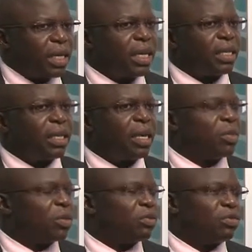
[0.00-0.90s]
either in
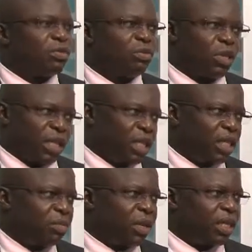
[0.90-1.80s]
terms of
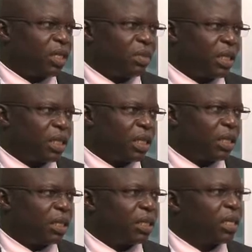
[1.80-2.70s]
watershed management,
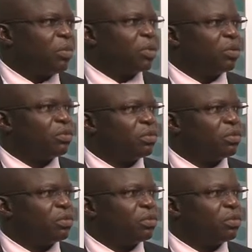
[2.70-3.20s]
in terms of